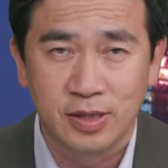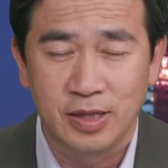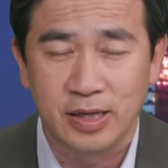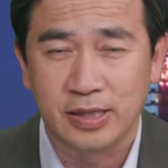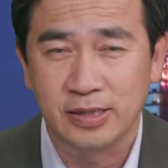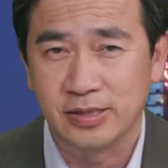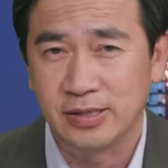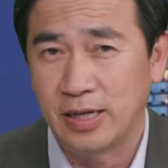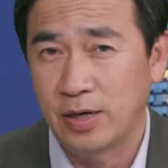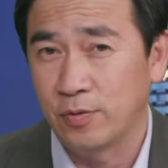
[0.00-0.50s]

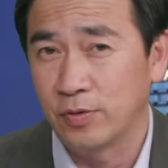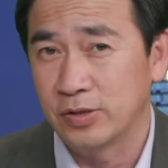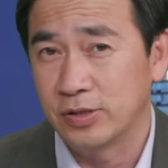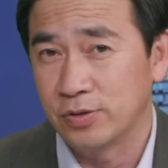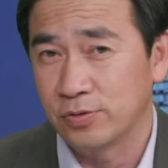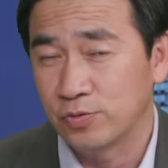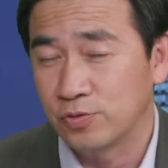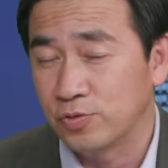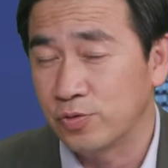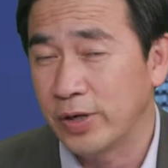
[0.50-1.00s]
and that was
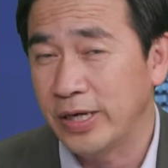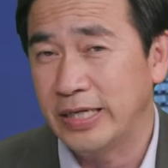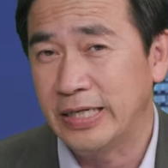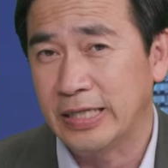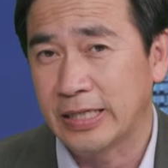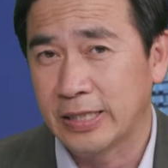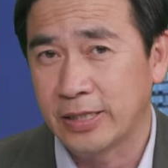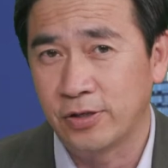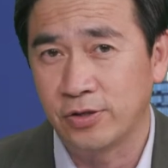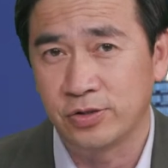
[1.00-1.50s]
a great
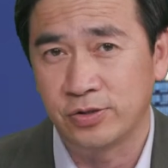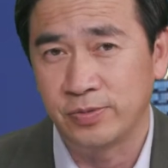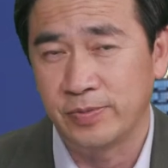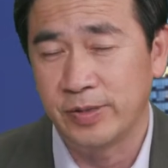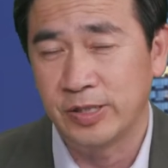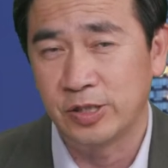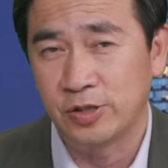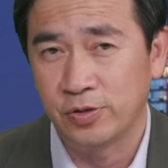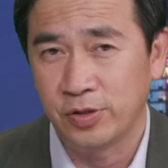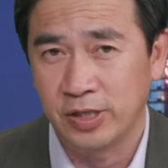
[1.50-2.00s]

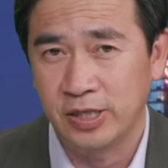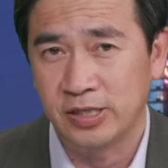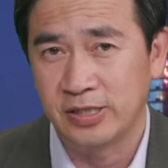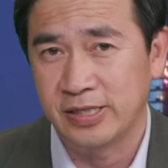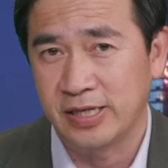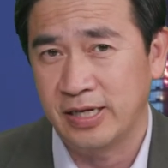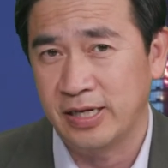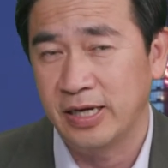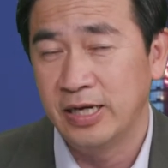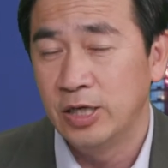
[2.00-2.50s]
encouragement to
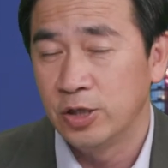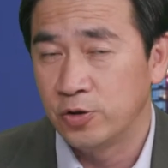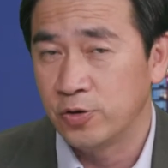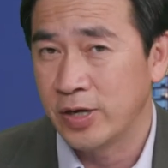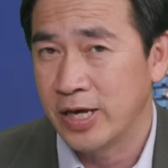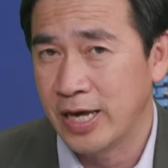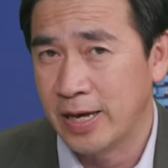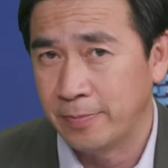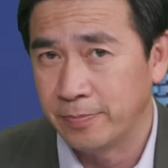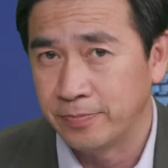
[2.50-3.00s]

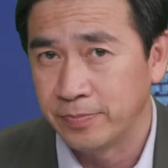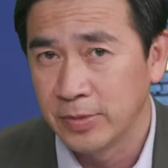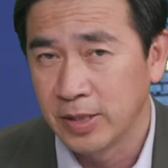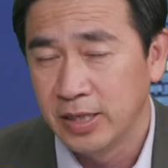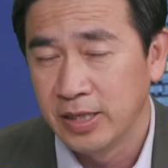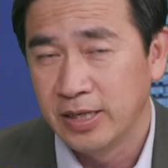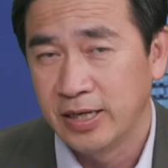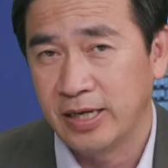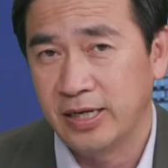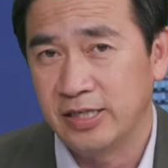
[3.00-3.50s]
him
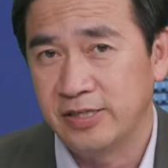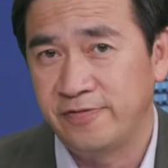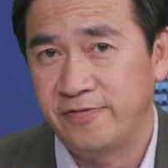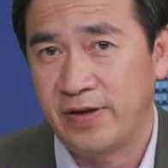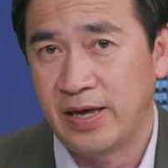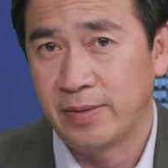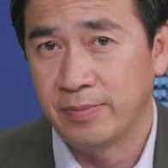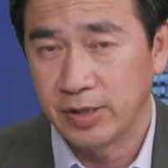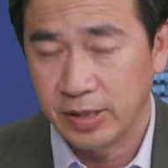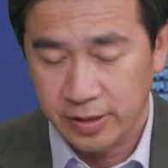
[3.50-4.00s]
and his
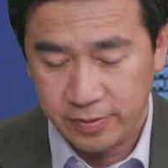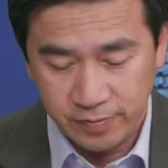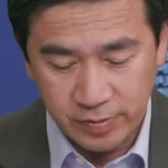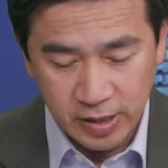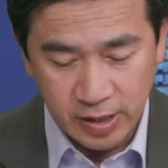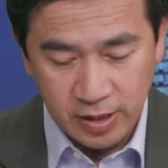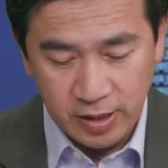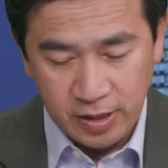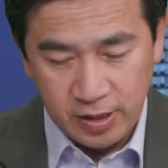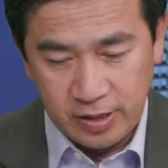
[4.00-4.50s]
family.
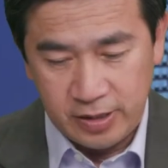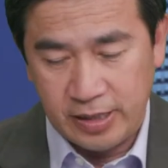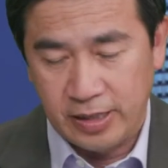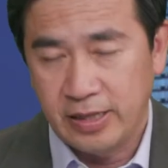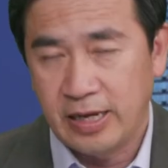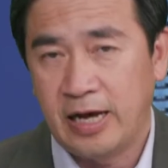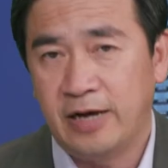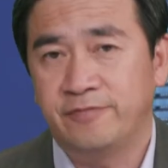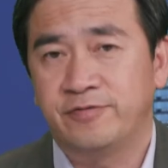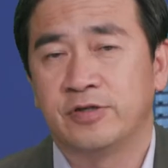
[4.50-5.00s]

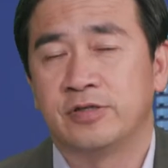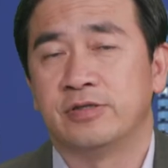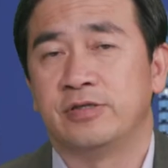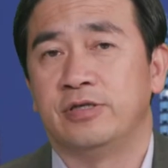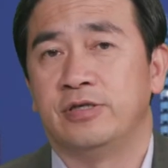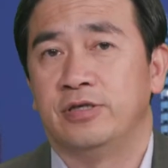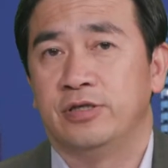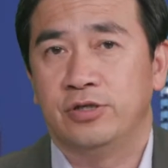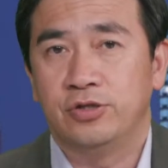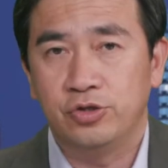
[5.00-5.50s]
Then after
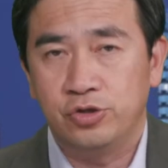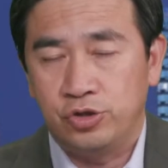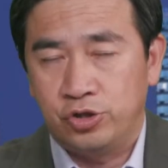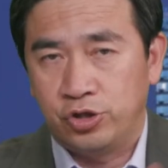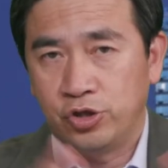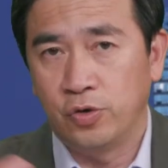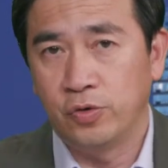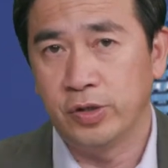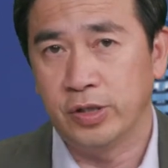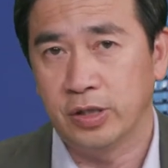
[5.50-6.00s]
the
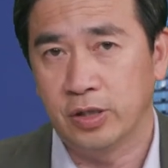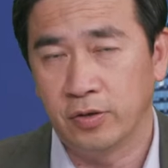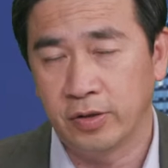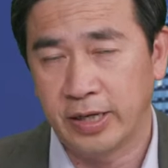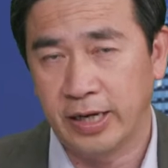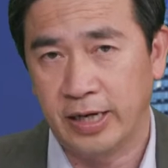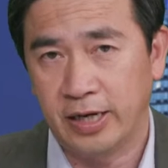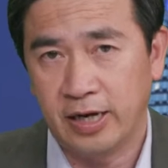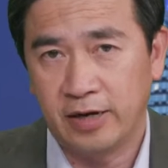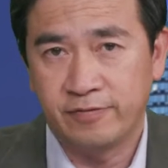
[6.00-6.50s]
showing,
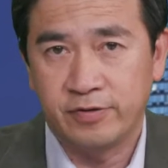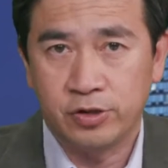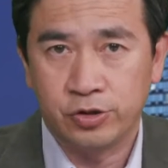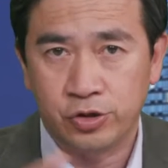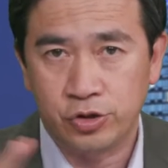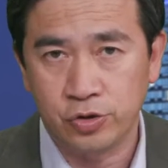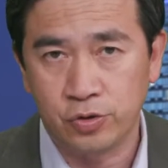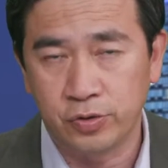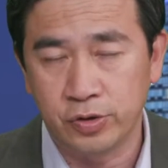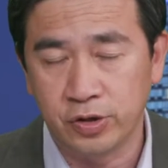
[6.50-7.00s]
after the
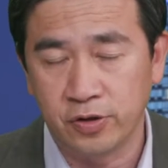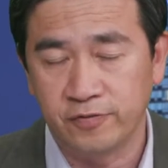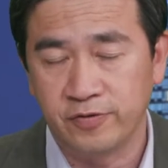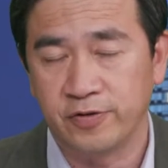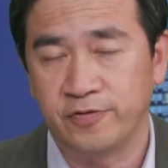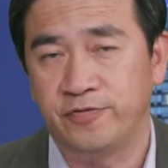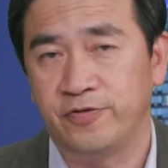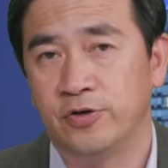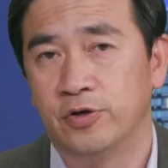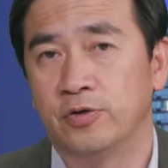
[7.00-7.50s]
showing of
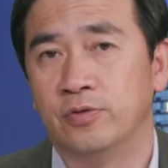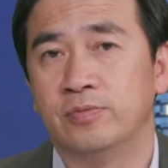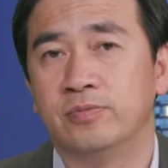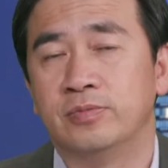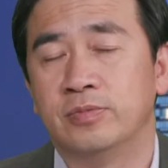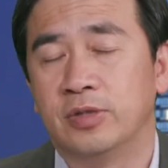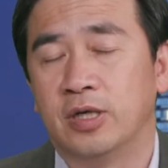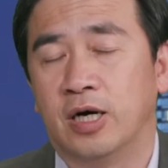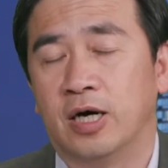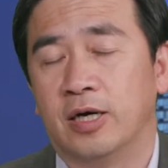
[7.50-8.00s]
the
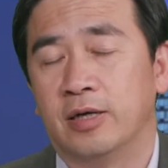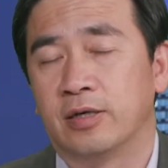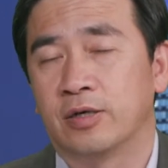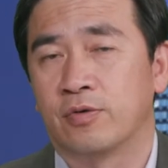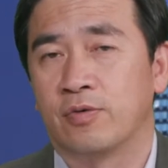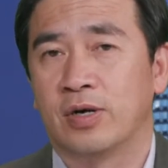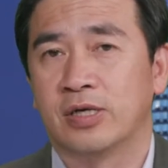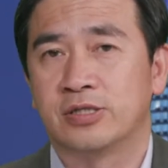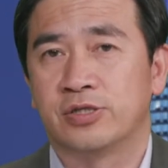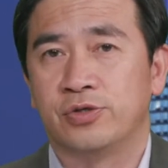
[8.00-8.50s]
film
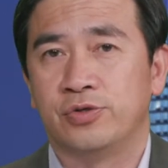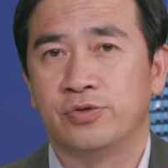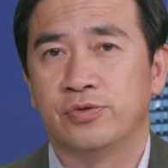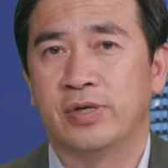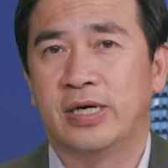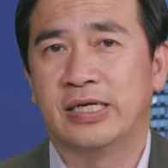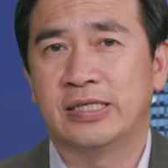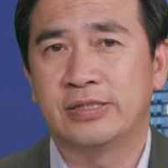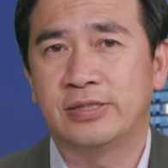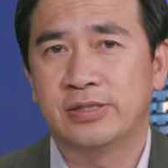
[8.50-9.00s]
across the
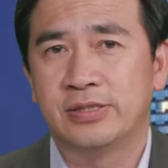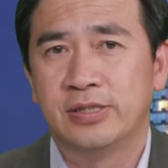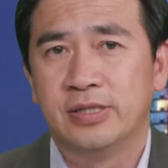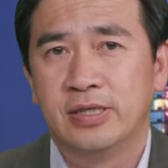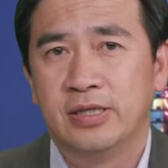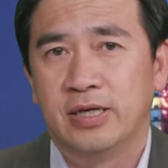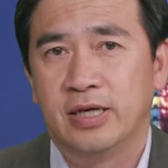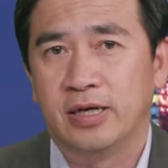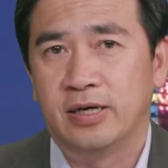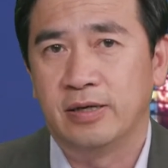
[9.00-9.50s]
U.S.,
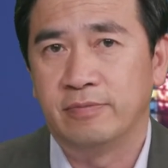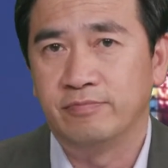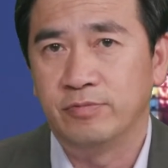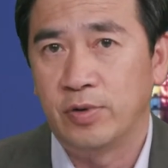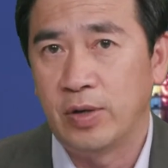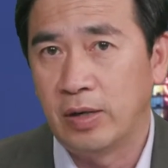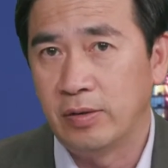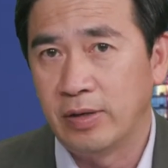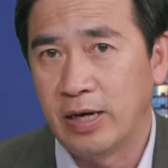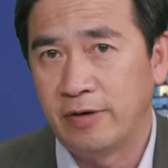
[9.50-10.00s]

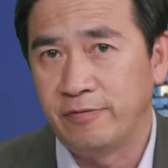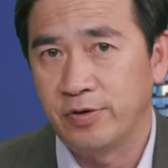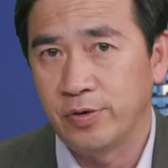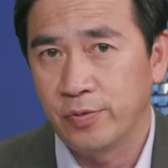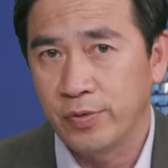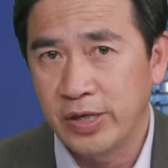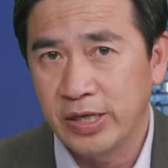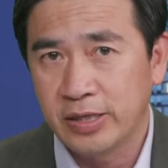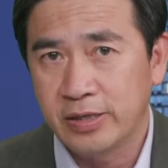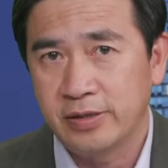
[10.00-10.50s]
every
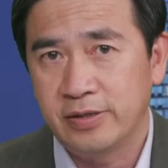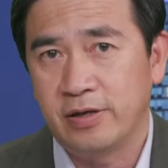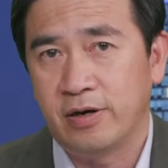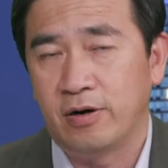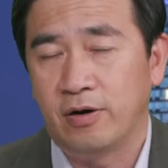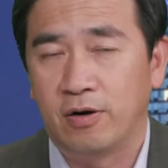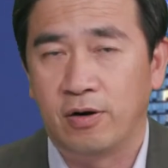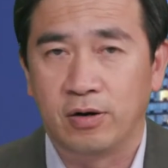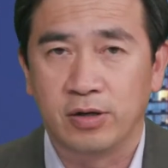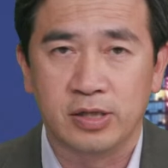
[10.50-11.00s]
week
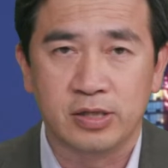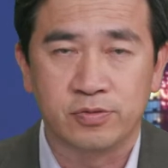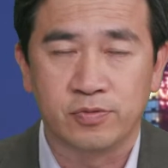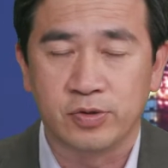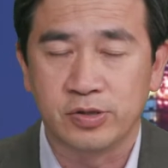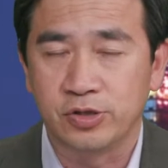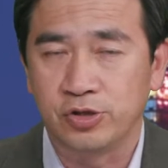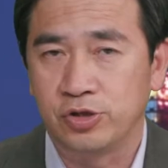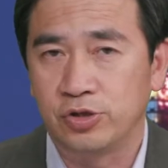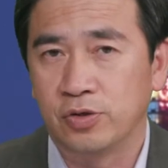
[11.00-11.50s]
it
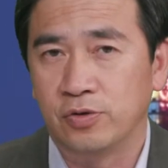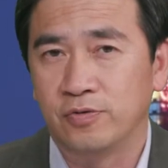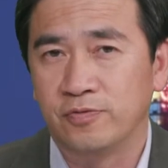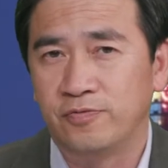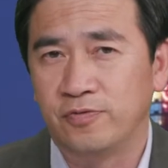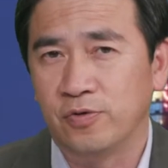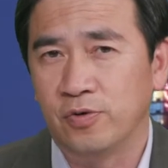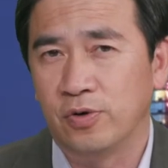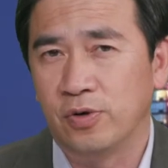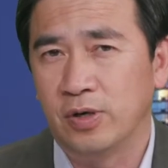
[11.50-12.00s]
was shown
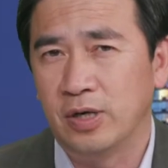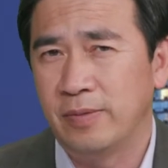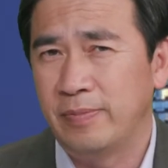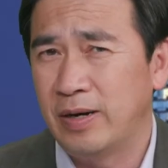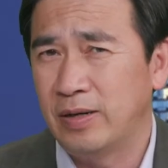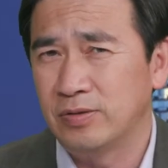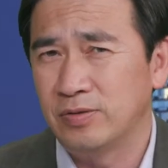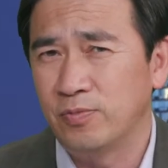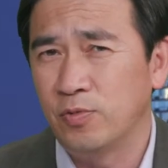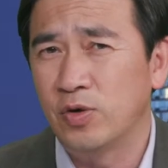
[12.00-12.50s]
for
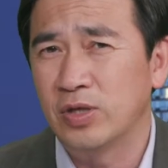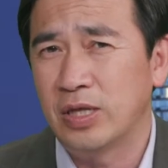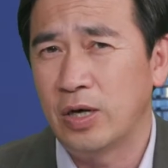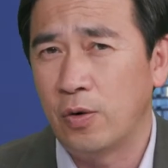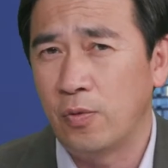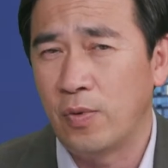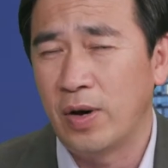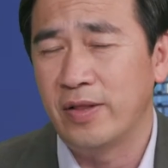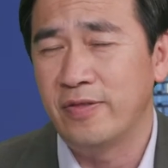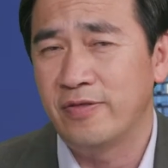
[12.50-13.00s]
about more
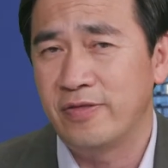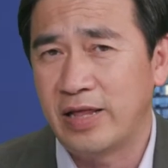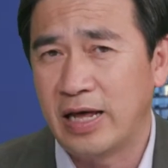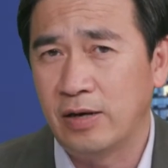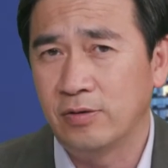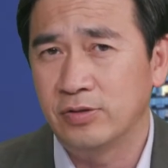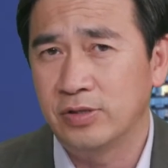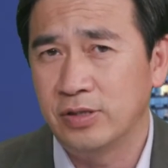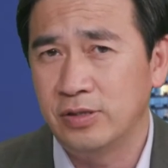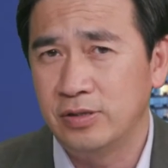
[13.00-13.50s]
than
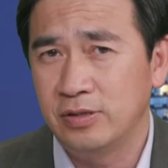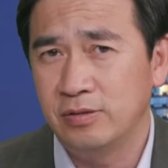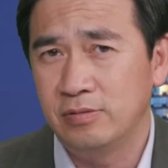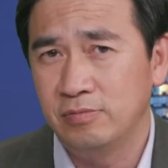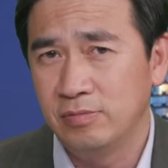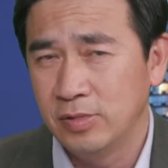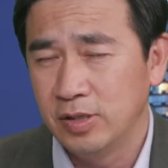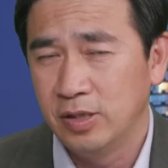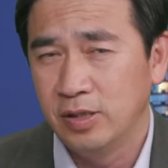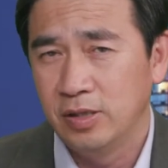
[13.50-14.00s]
1,000